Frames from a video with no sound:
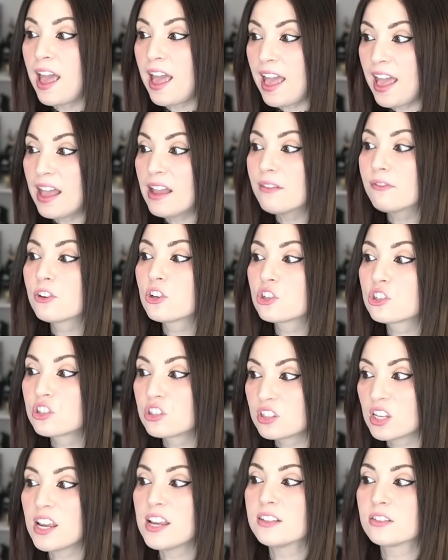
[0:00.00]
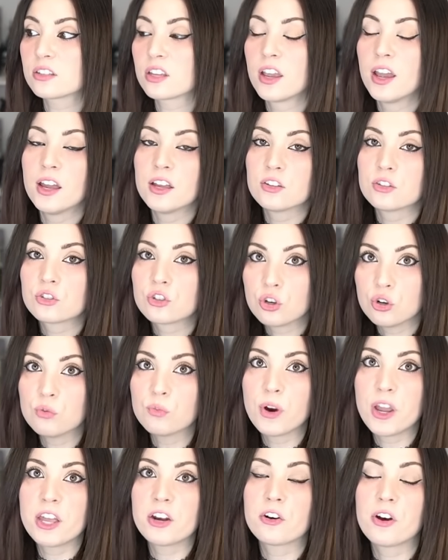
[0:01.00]
Ever since
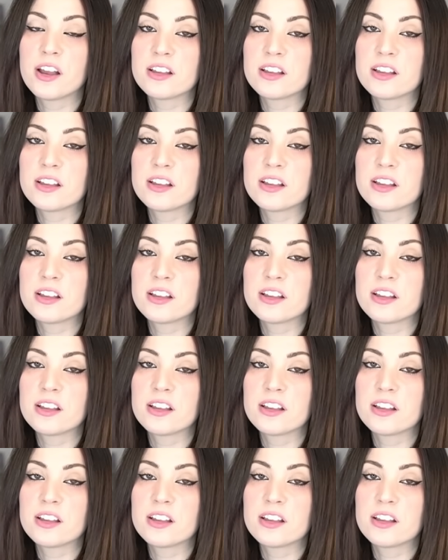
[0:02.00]
Tomb Raider